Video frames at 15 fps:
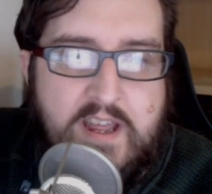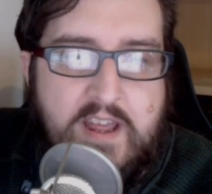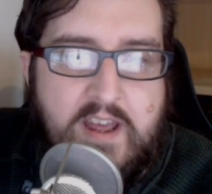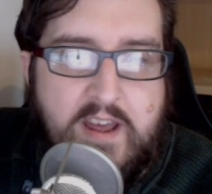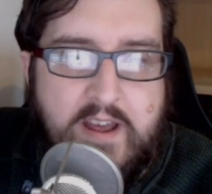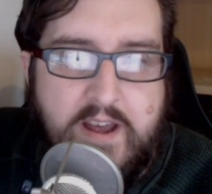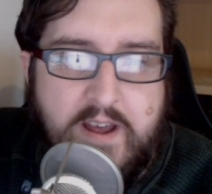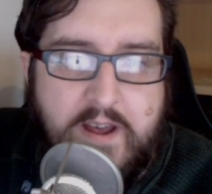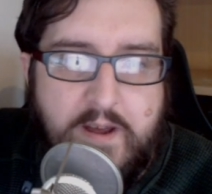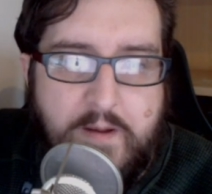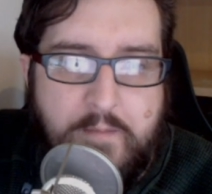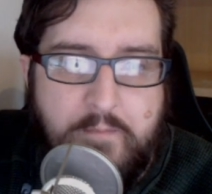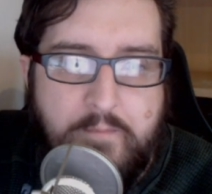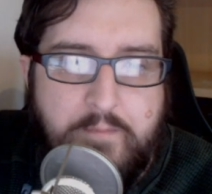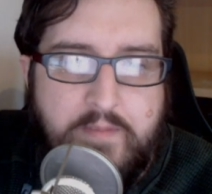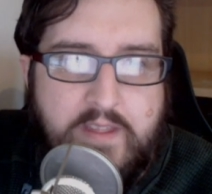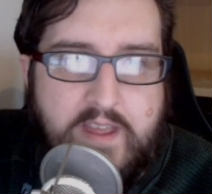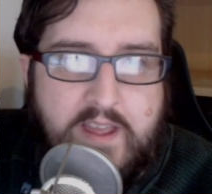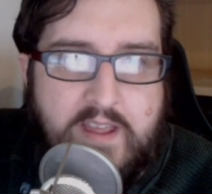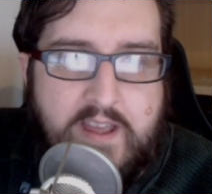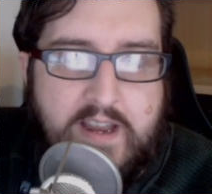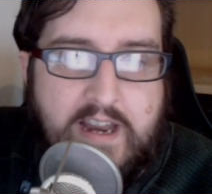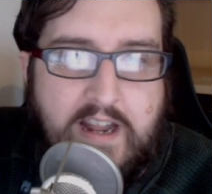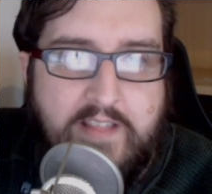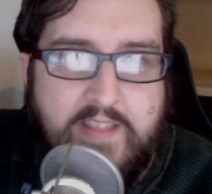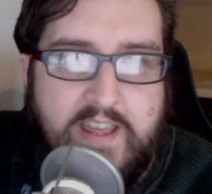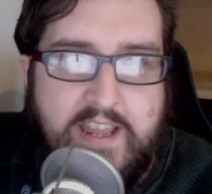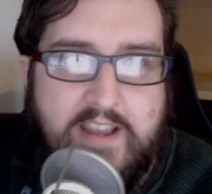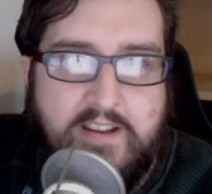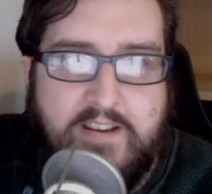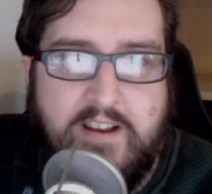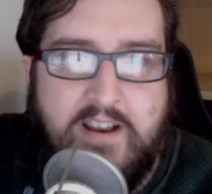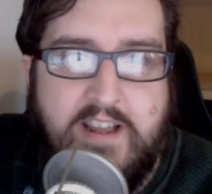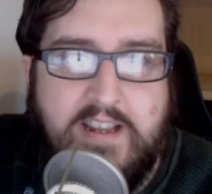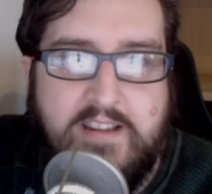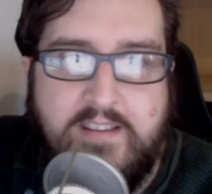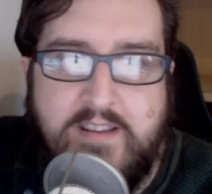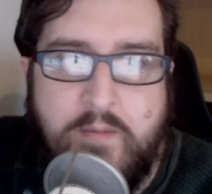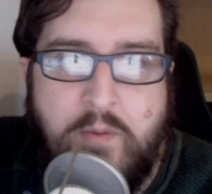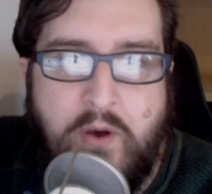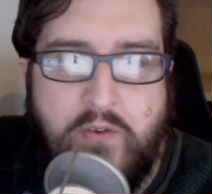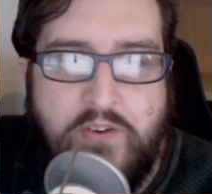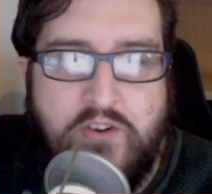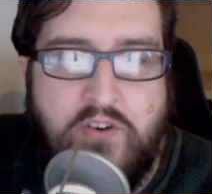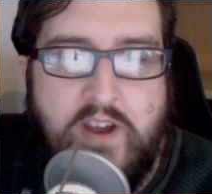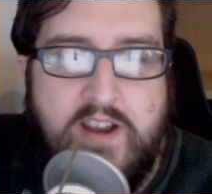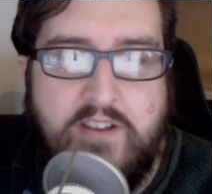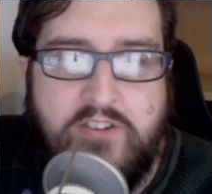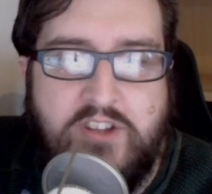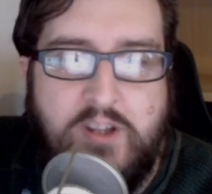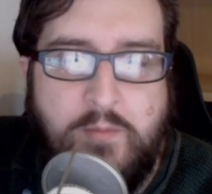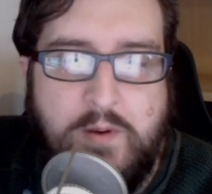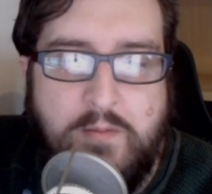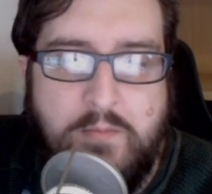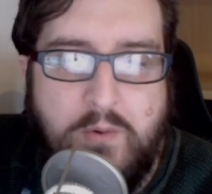And I like that he can kind of like zip off to try and summon